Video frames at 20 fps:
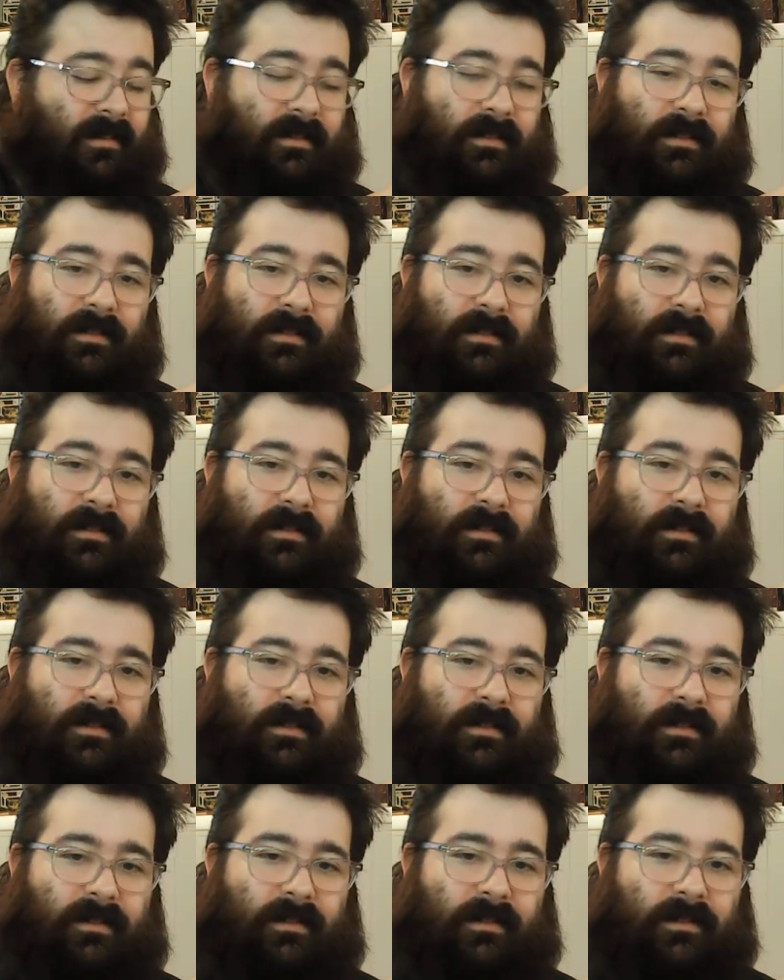
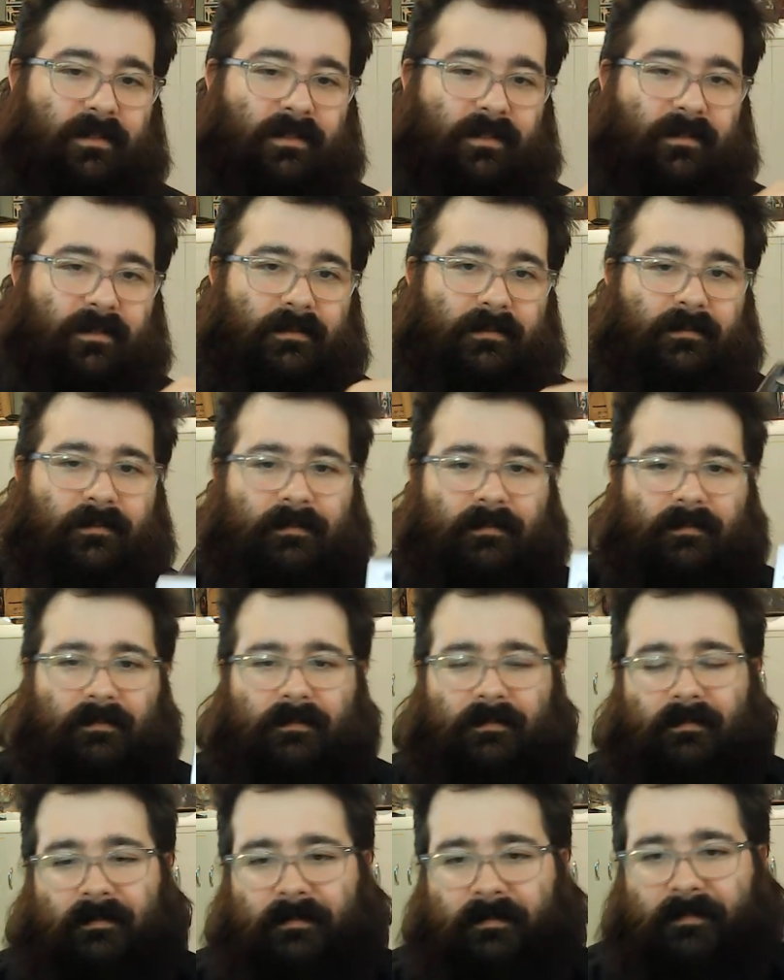
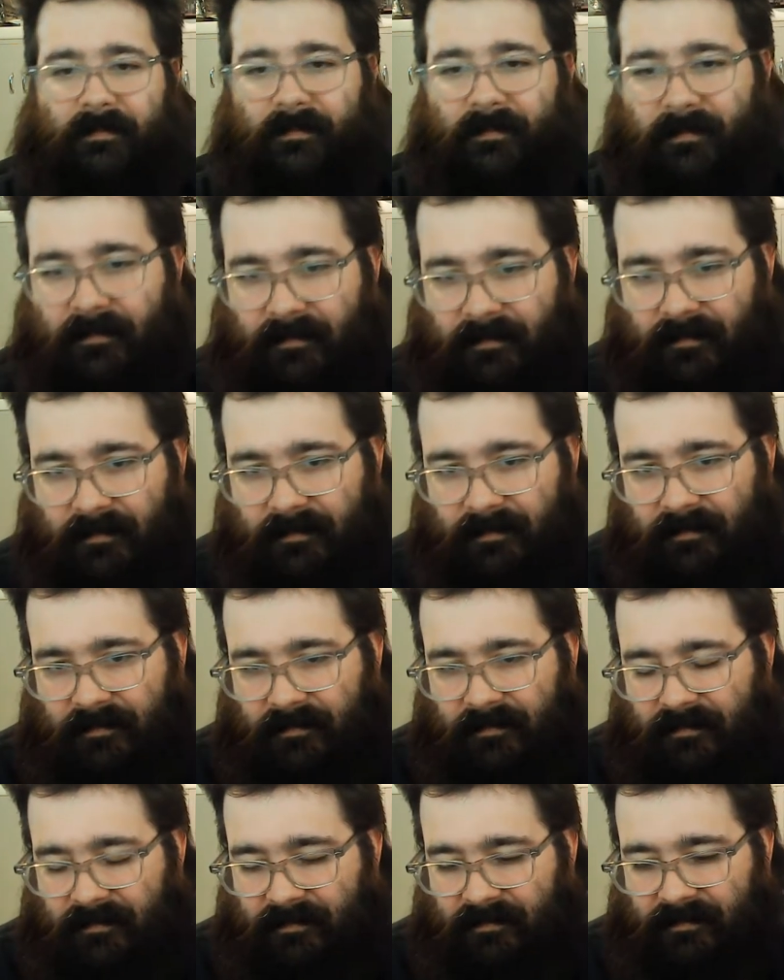
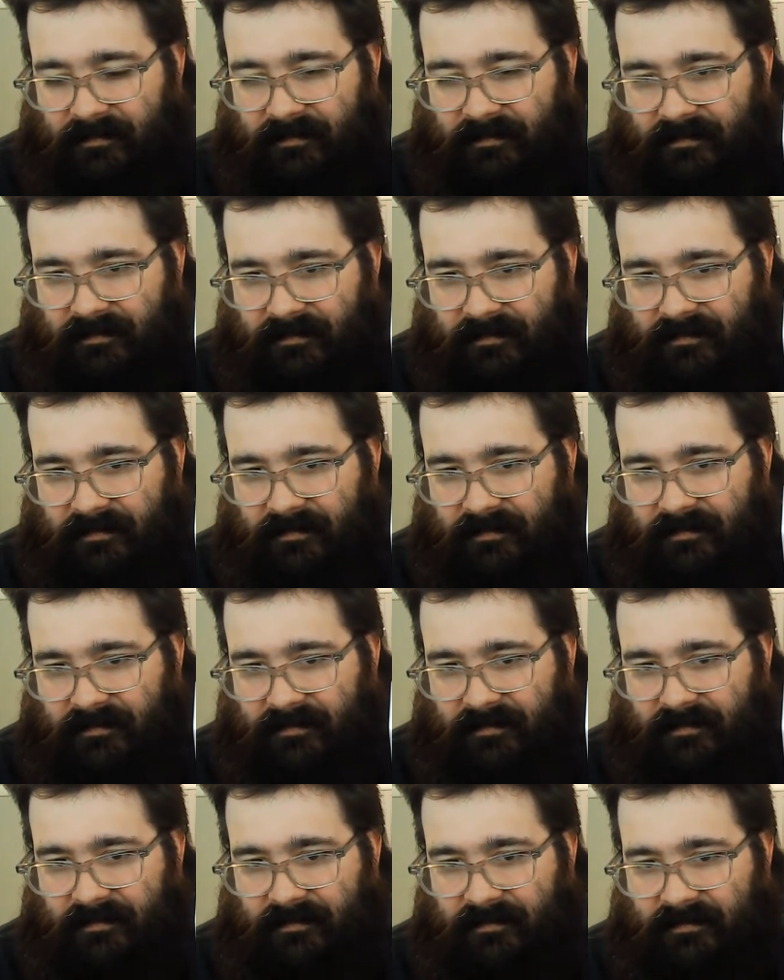
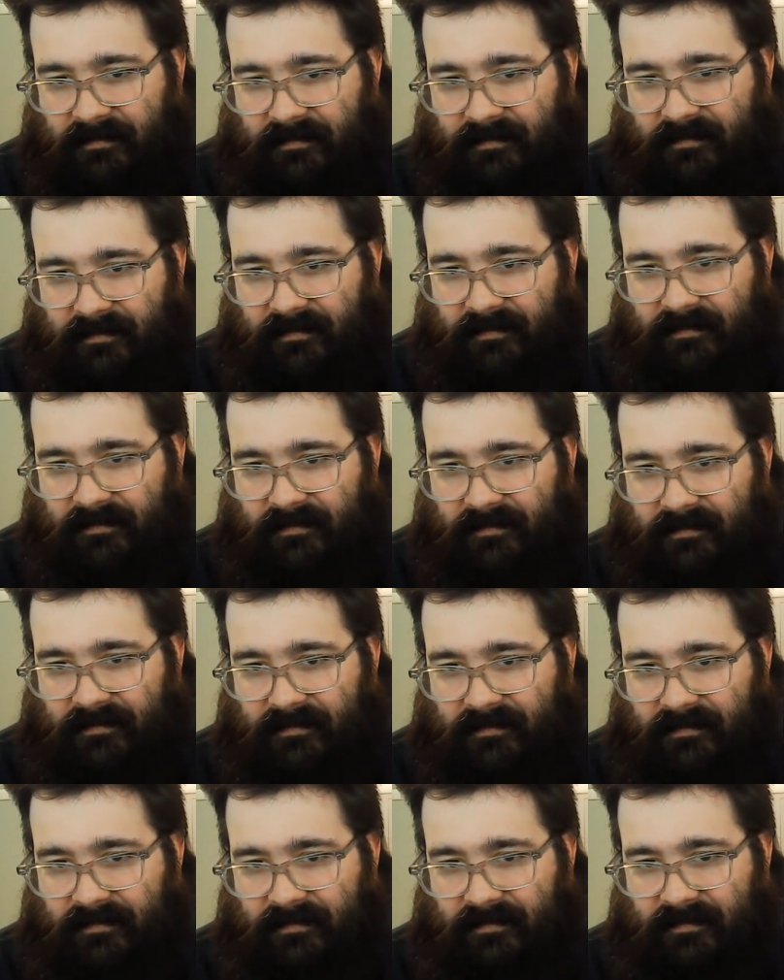
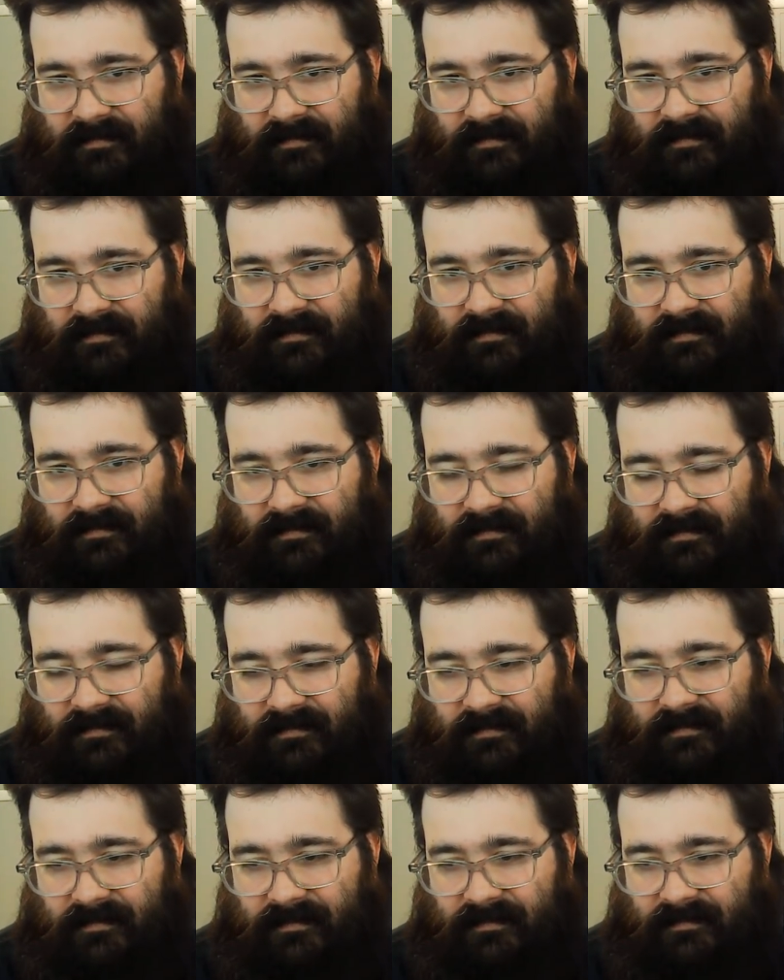
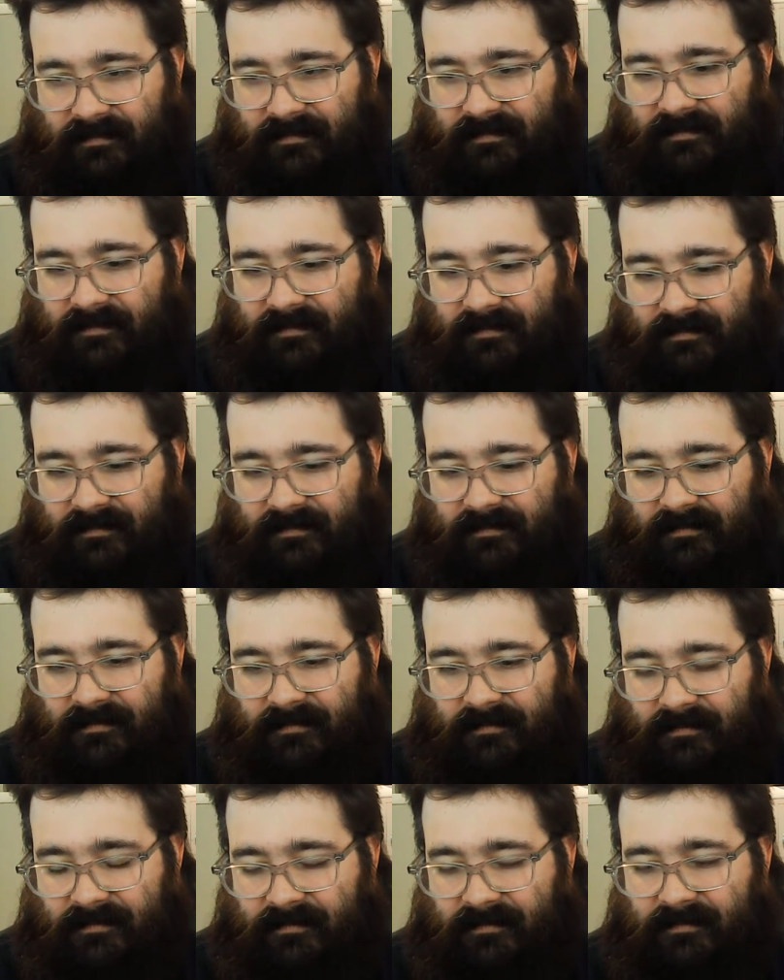
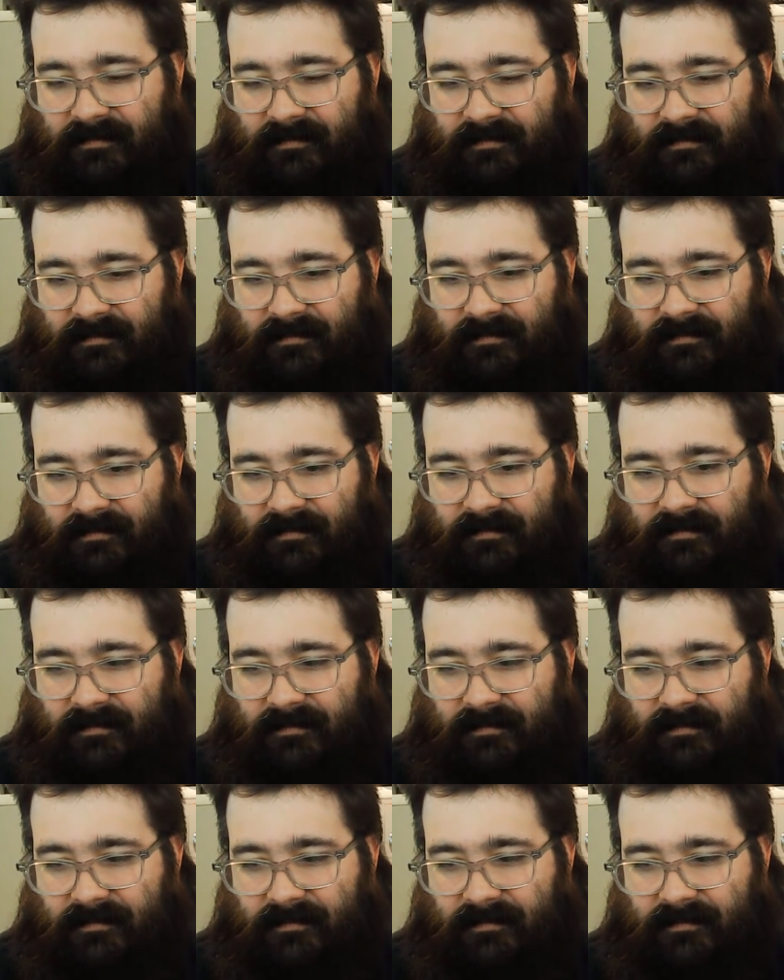[no speech]